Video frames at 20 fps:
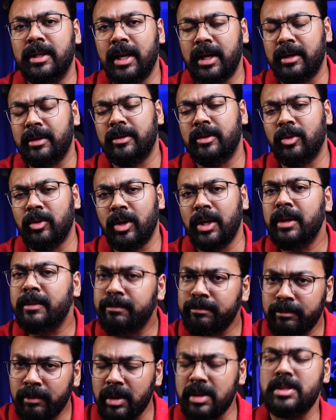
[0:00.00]
that, you know, it
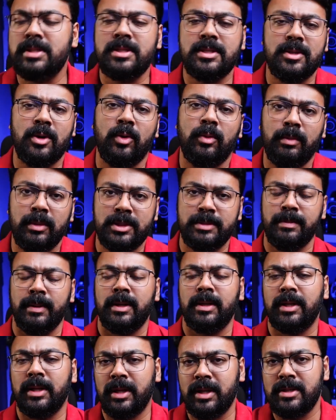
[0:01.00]
must sound much
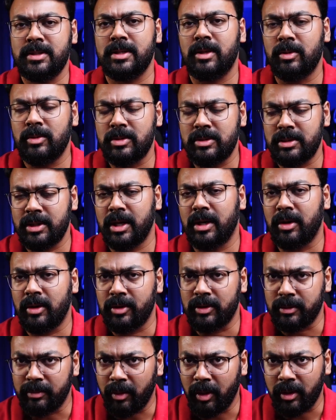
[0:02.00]
better than it sounds straight out
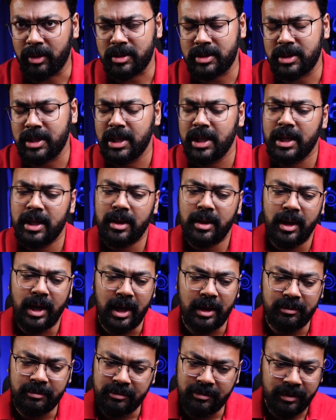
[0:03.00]
of the box.
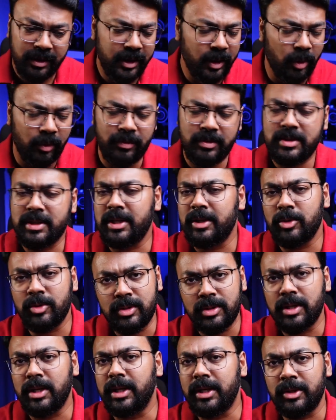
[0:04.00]
And very obviously, you
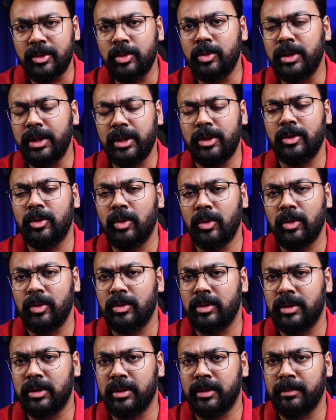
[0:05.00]
really do need to go into
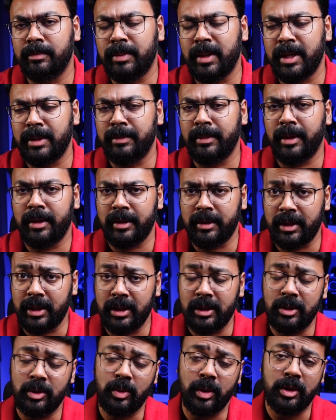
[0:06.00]
the parametric
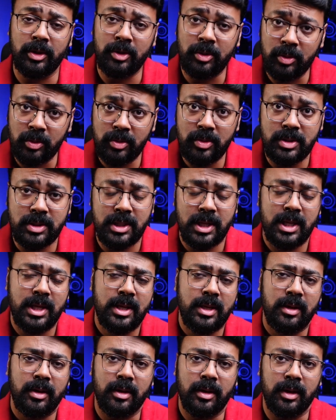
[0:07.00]
EQ and use
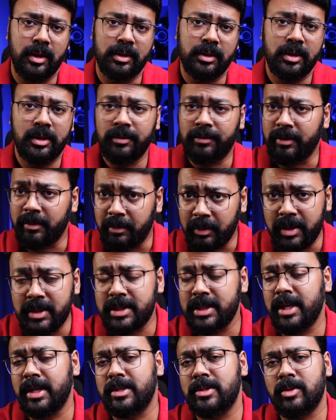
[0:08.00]
uh, the different
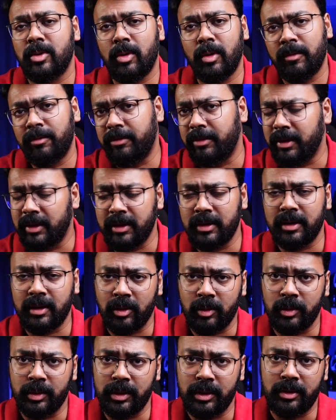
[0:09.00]
presets or fiddle
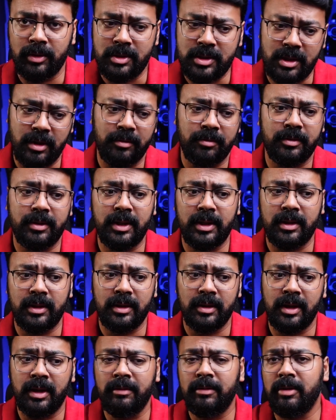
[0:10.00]
around with it yourself.
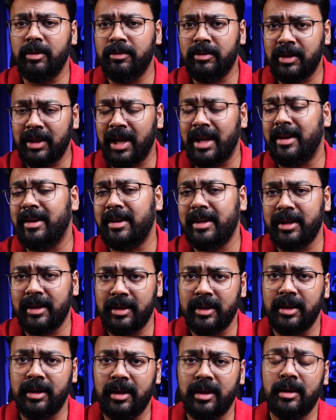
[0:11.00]
The level of clarity and
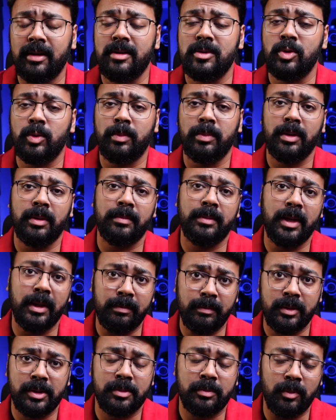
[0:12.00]
detail does open up that
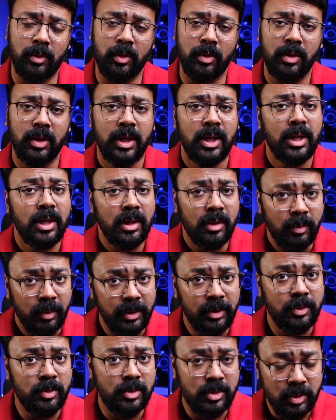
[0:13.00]
much more when
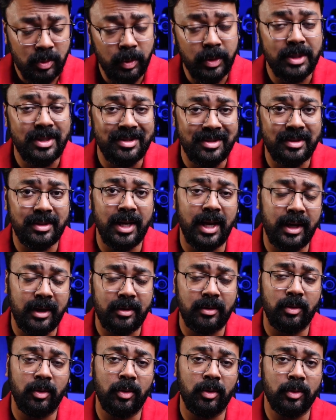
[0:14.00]
you switch
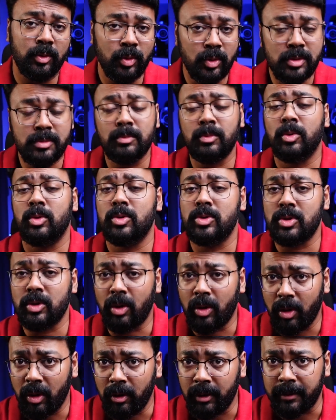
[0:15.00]
that or those modes
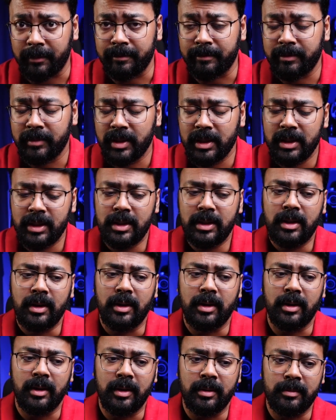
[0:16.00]
on.
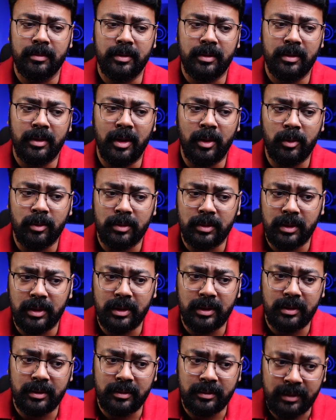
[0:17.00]
Uh, now,
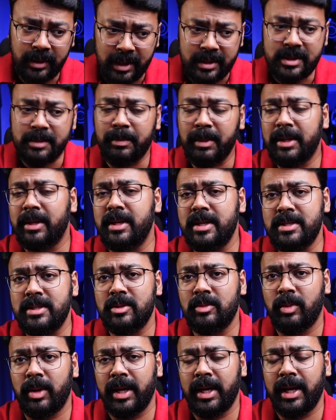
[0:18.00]
that's a big
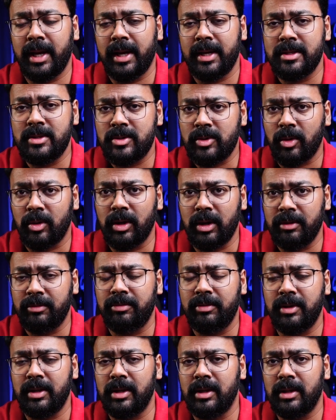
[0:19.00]
reason why I strongly
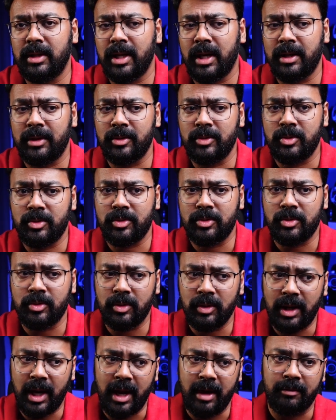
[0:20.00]
feel that you
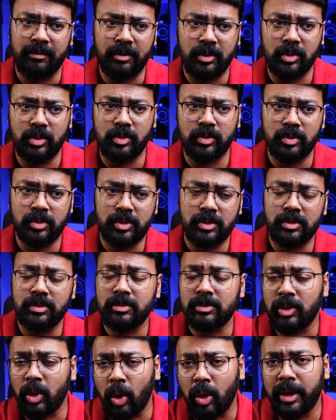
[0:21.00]
shouldn't have to
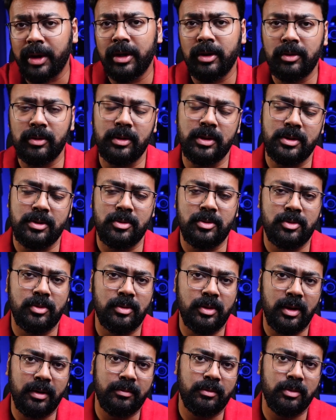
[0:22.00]
log into this. You
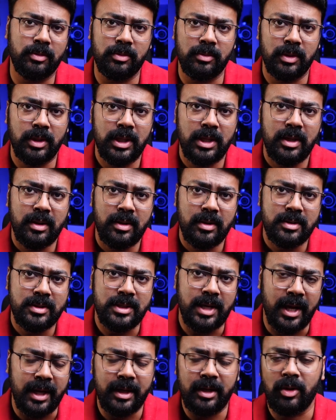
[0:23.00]
shouldn't have to
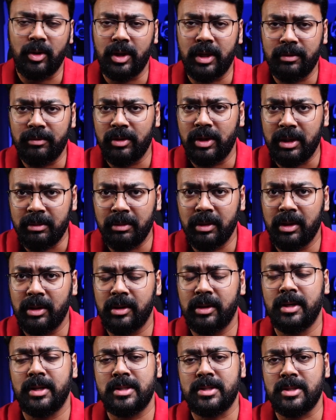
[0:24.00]
sign in or give your email
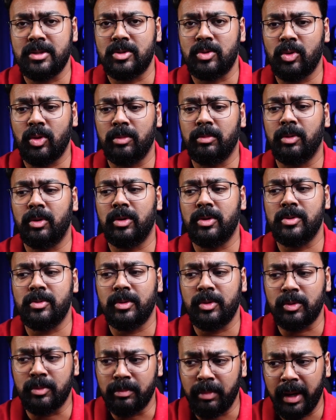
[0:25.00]
address and so on because
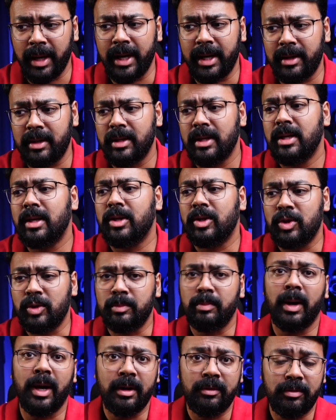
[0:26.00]
when you buy it, you
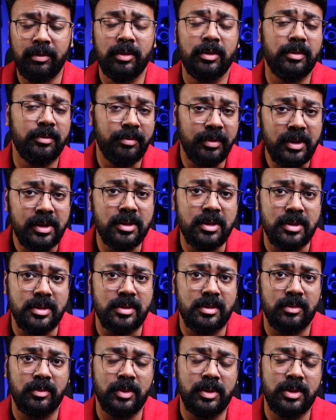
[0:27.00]
buy it for the
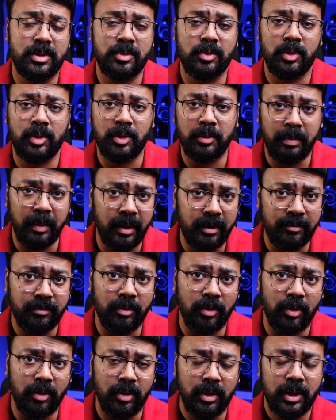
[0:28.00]
features, which is what you're paying
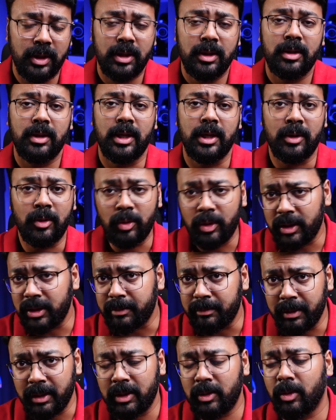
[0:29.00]
for, including
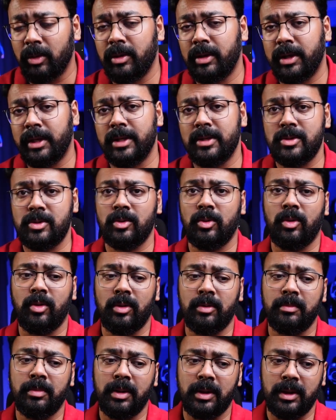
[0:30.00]
the build quality and so
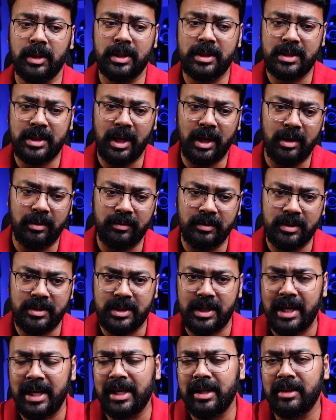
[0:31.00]
on. But it's kind of this
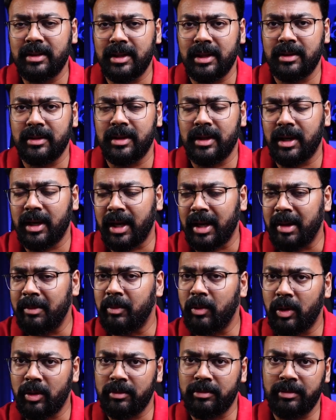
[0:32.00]
hidden thing that I'm
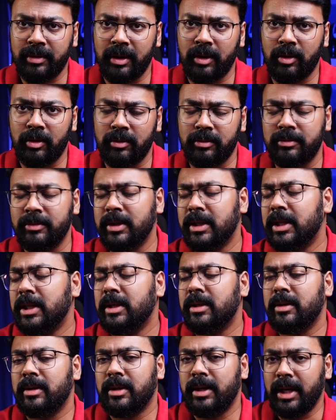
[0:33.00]
not a fan of.
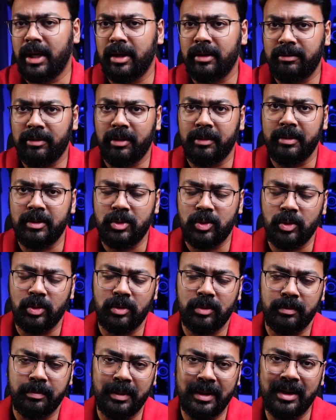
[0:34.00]
Data farming
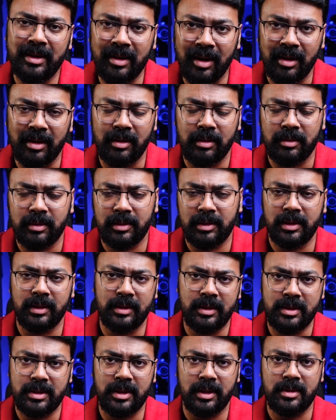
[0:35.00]
shouldn't be done in
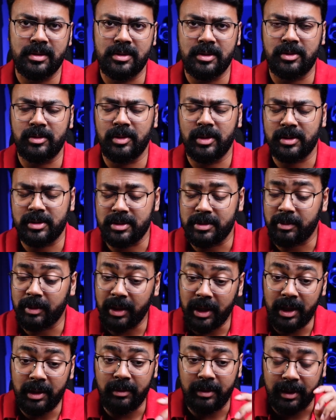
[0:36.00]
these kind of situations. But
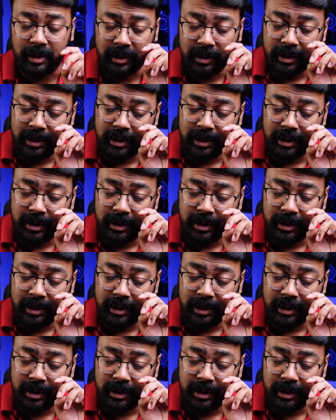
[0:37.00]
anyway,